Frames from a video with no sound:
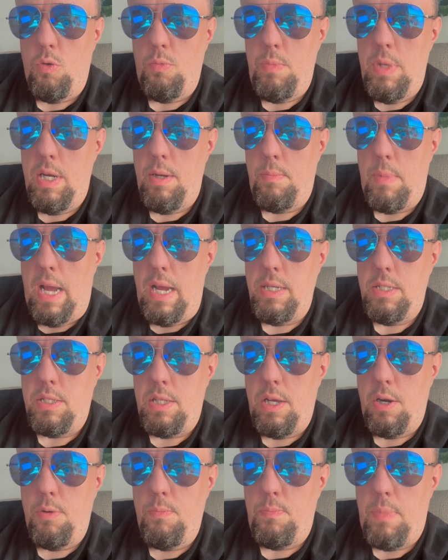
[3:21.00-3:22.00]
minimize
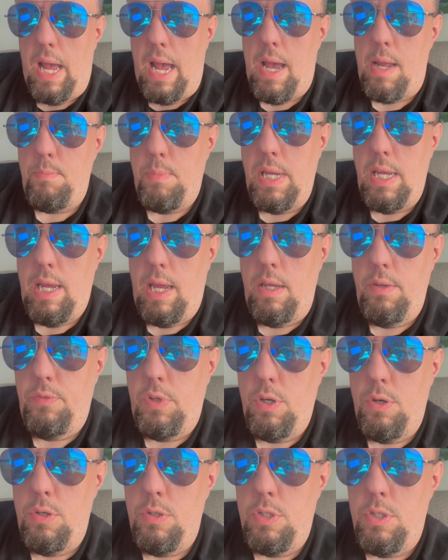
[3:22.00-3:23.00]
their bad
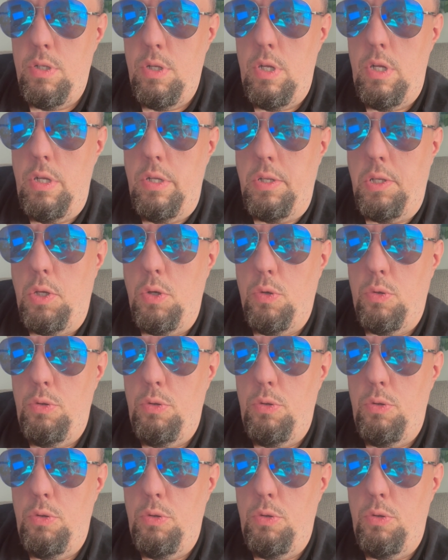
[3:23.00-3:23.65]
behaviors, you'll